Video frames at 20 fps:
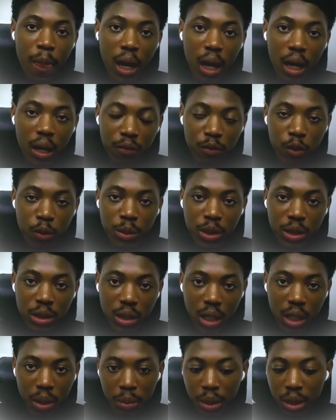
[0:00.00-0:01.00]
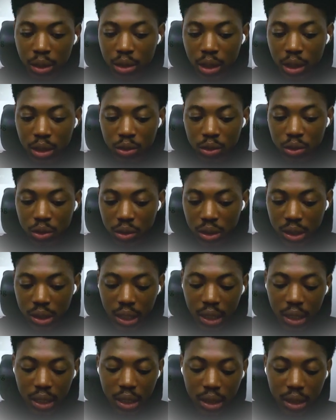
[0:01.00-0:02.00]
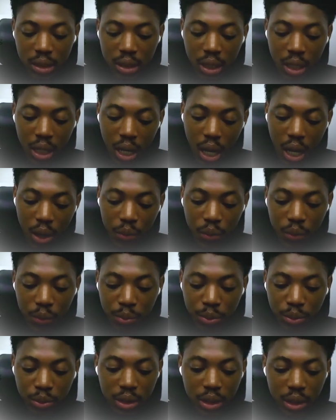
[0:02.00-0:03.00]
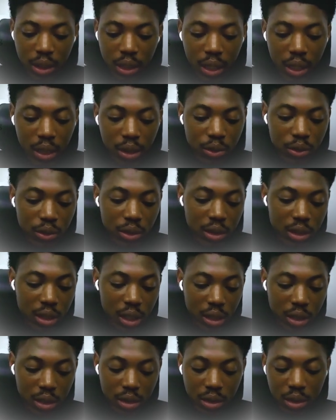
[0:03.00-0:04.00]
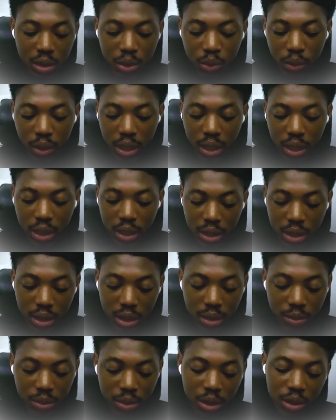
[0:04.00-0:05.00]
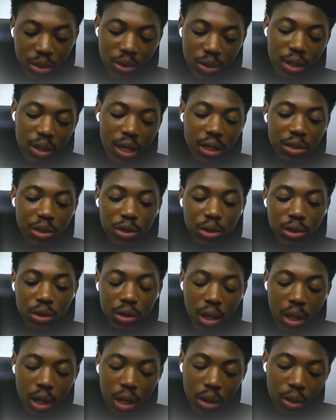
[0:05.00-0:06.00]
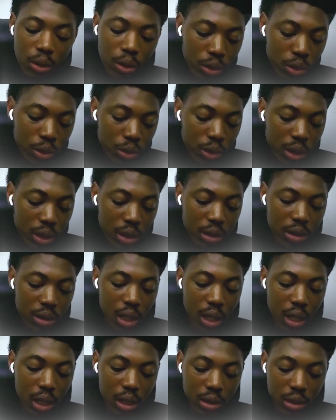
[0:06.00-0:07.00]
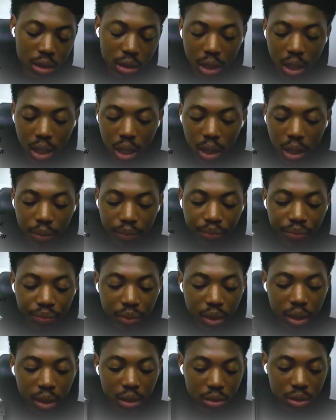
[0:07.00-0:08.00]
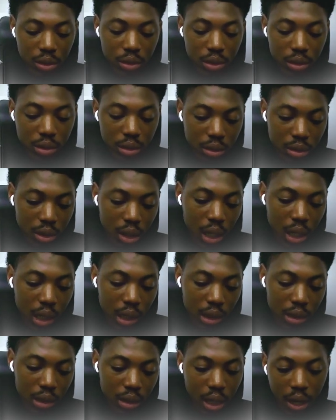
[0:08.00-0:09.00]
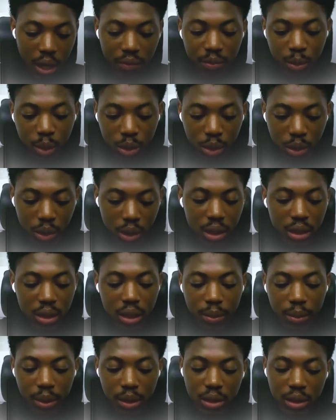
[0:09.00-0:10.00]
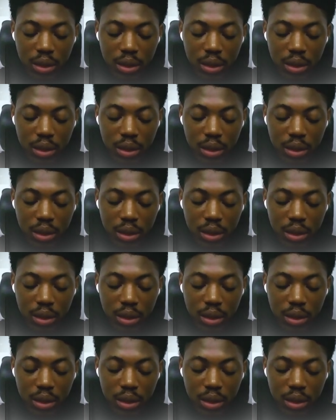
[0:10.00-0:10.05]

information about how to use Genkit, I will put the link to this article in the description, so you can just go through it and just have more knowledge about